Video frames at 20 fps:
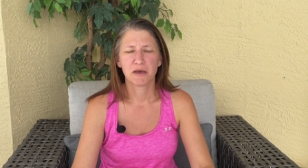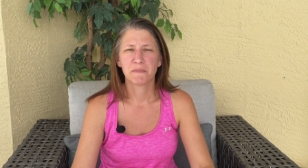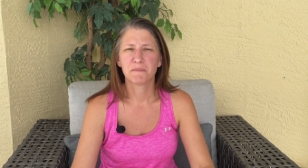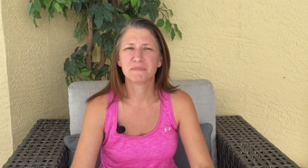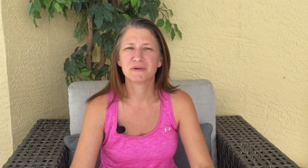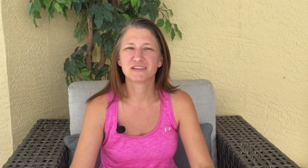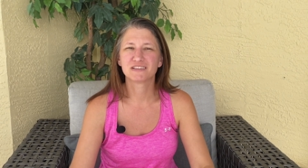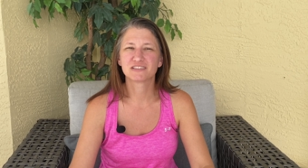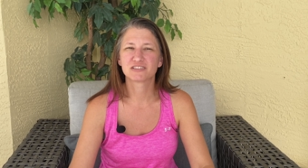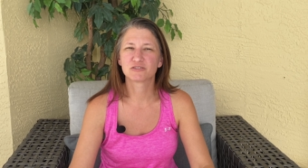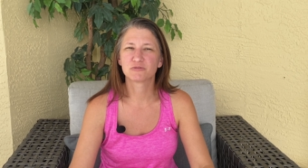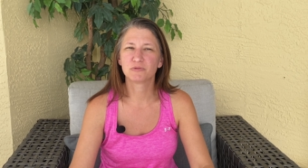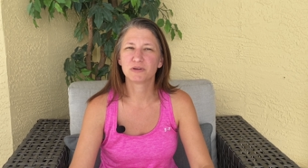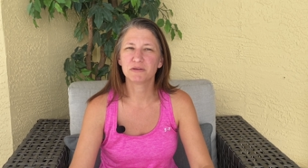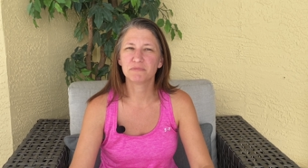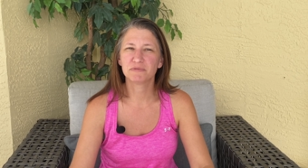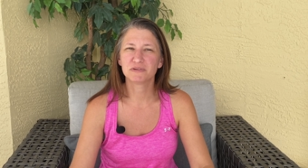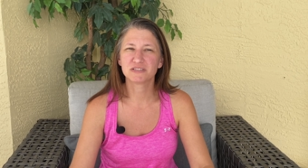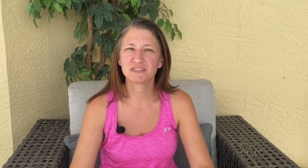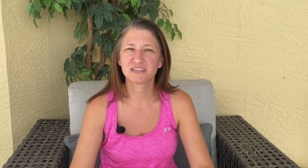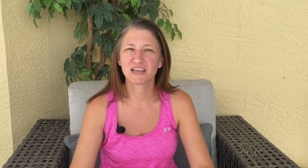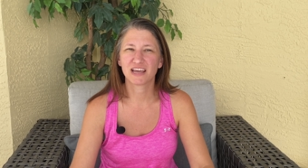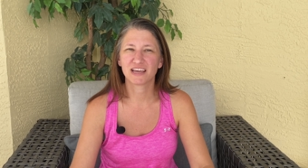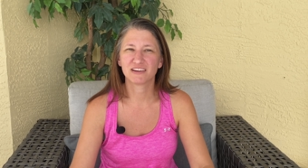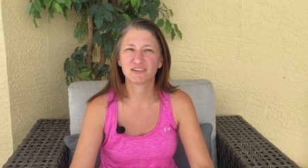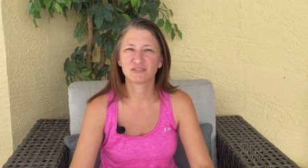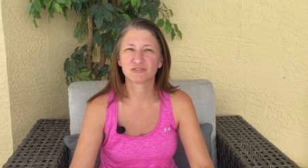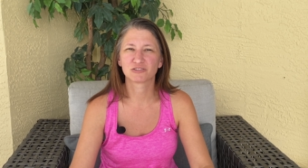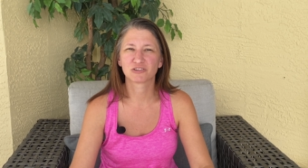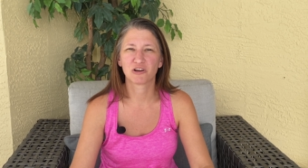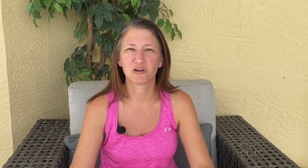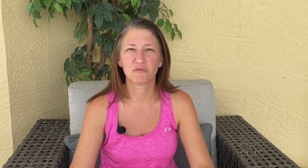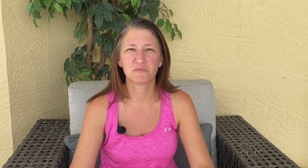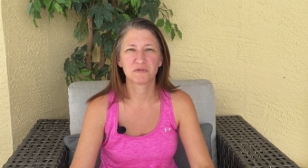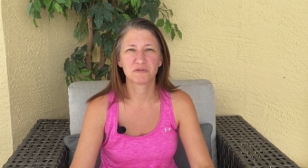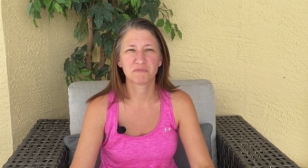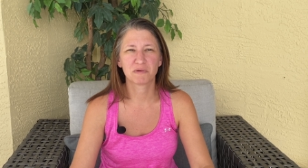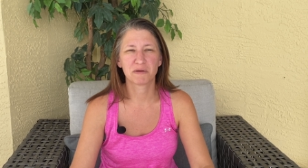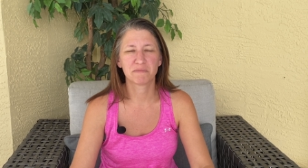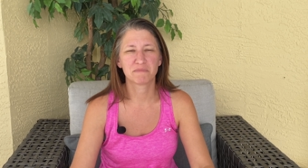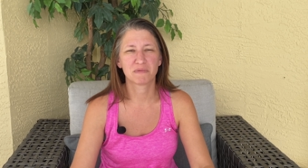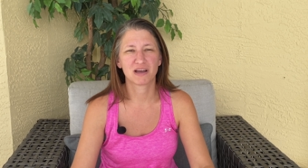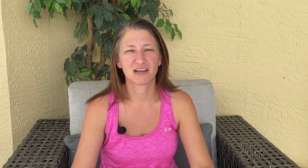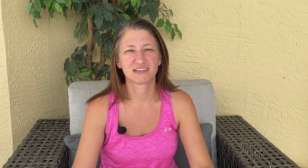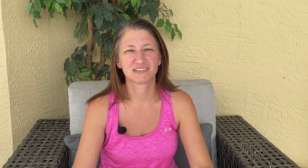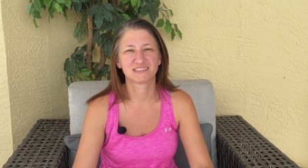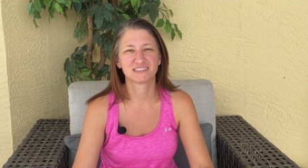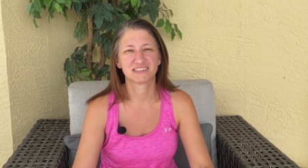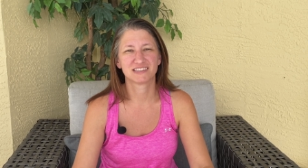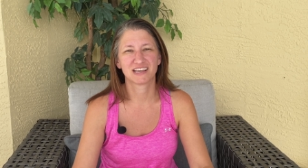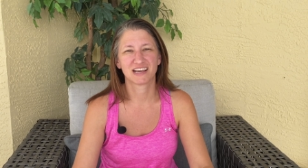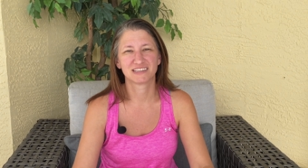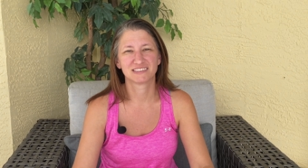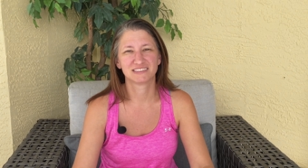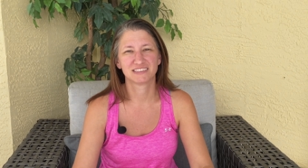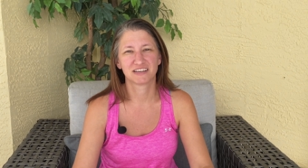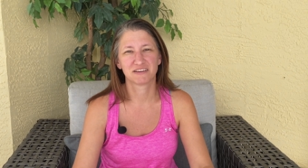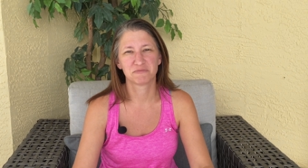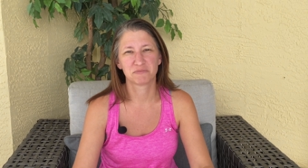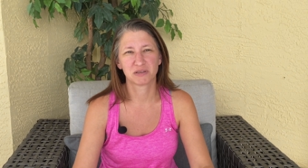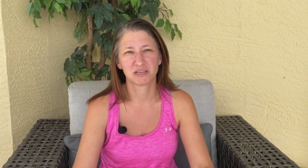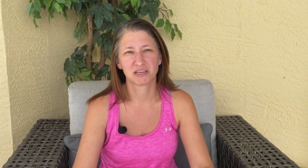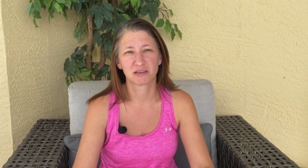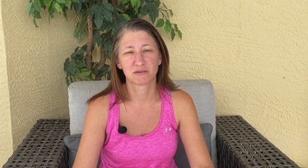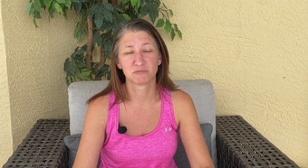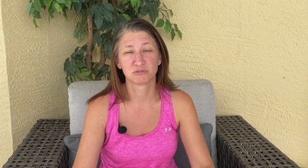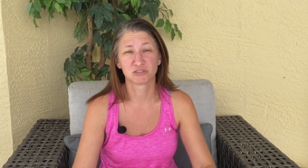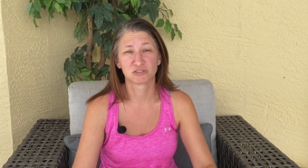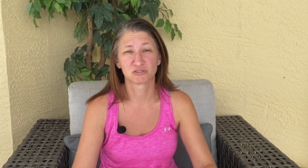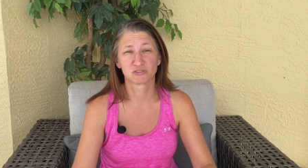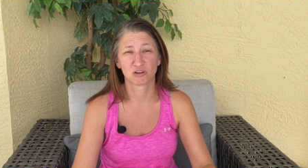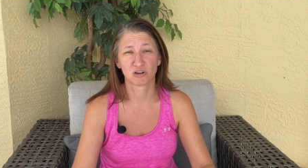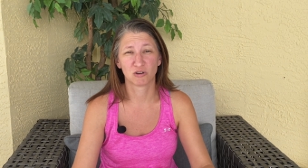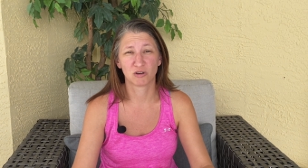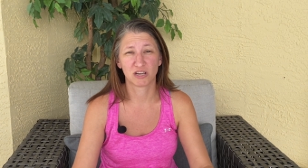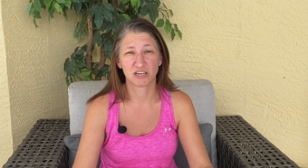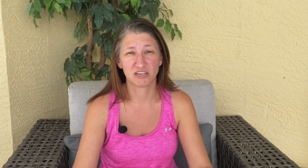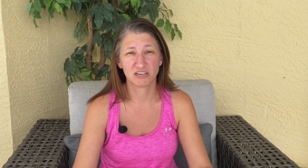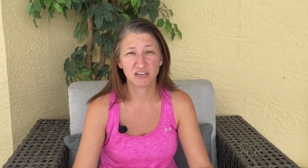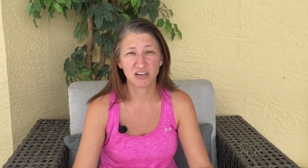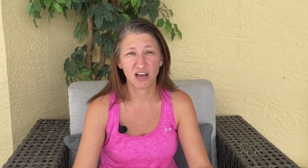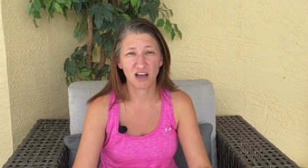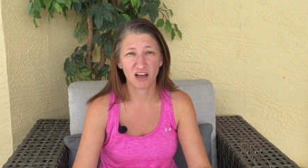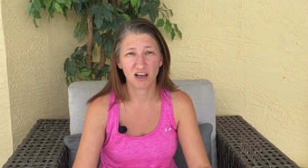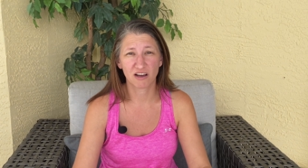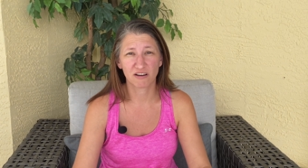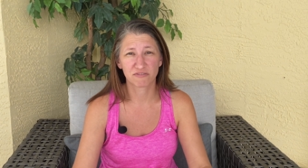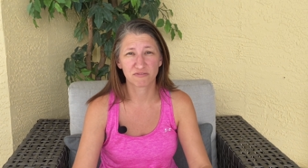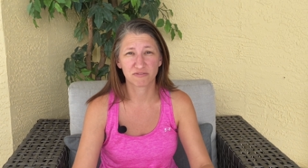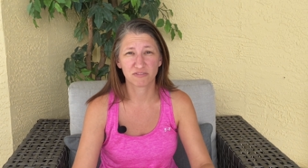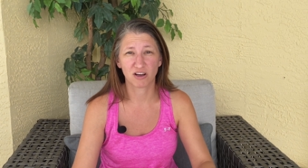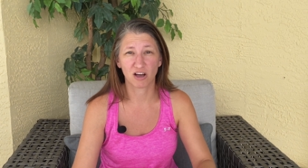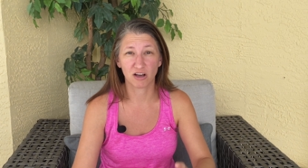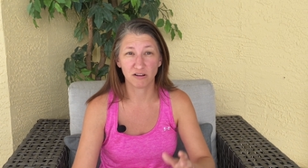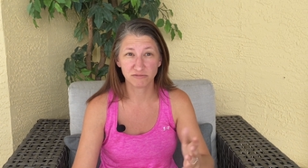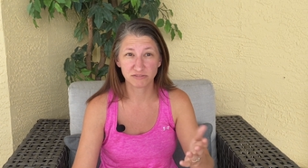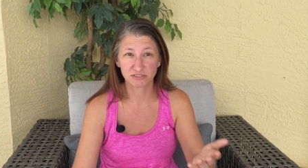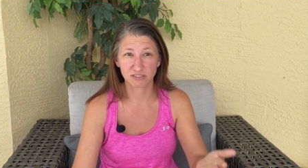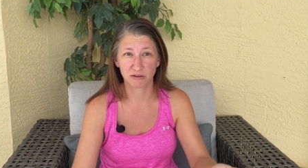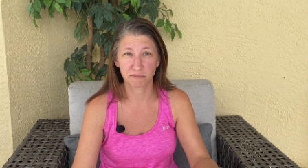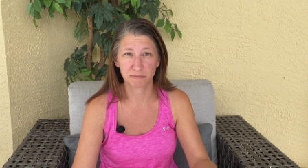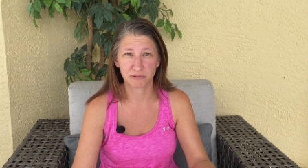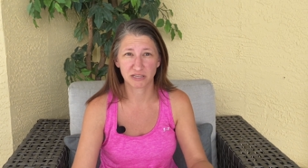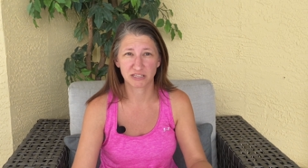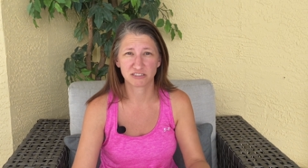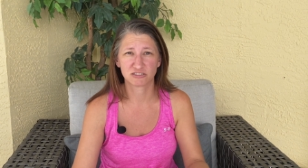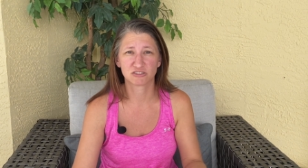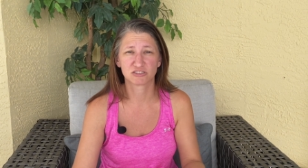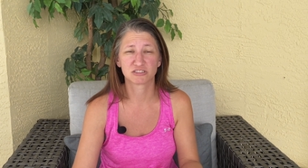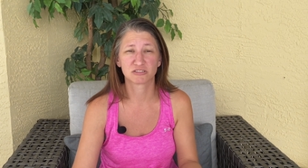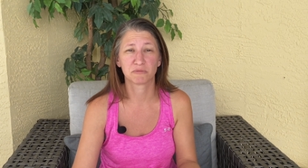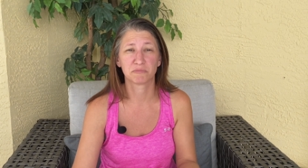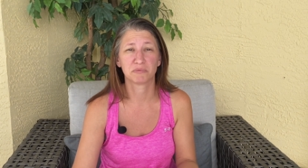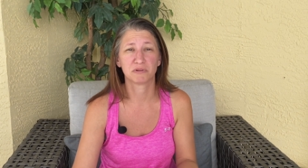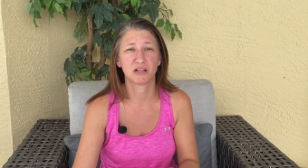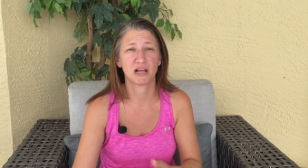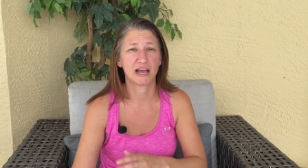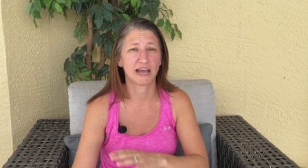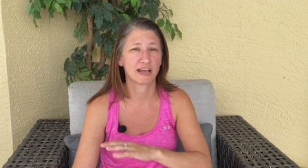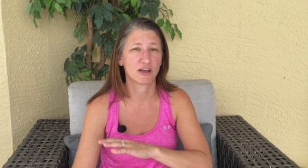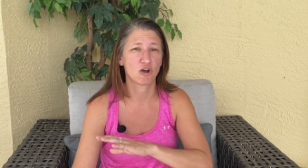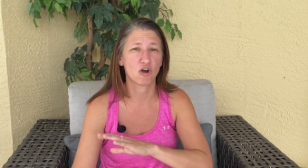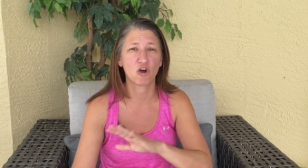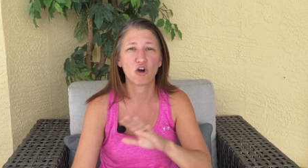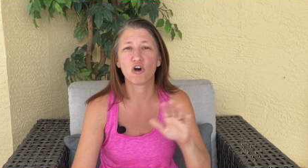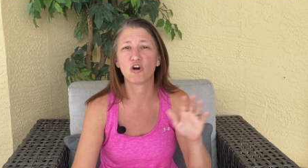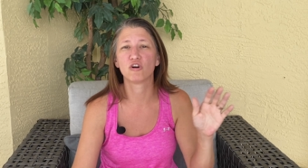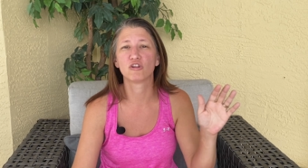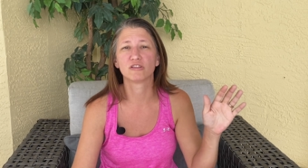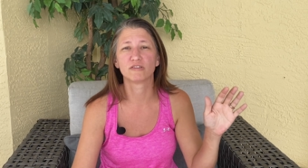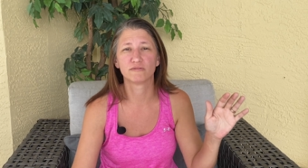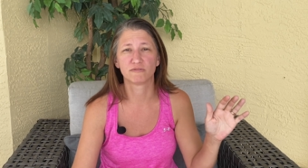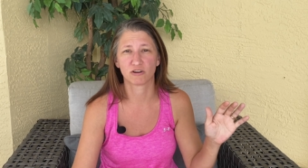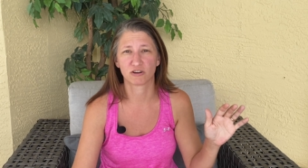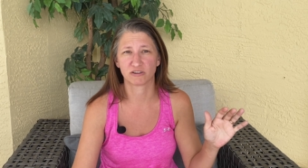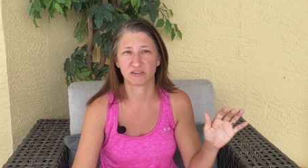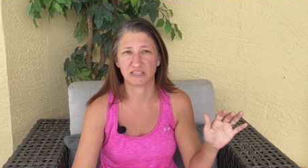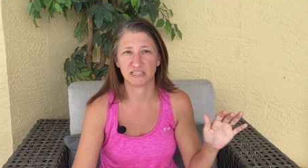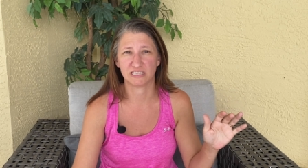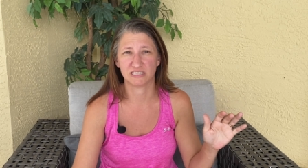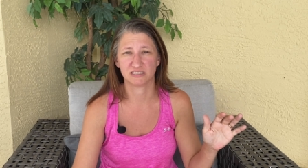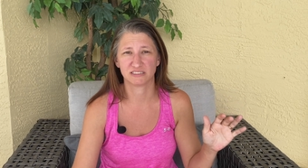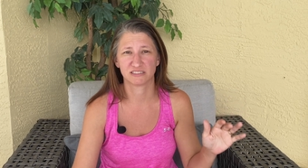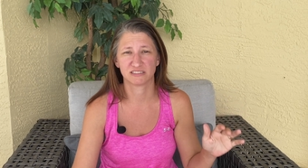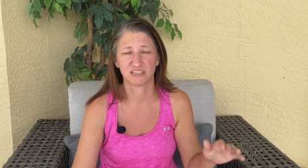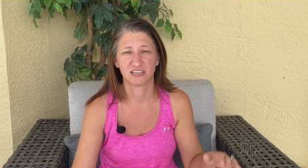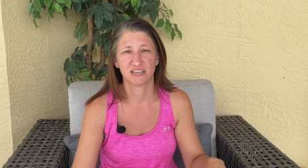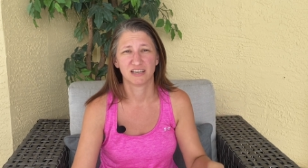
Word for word: But sweet potatoes opened my mind to the idea of being able to grow enough of something to supply all of our needs.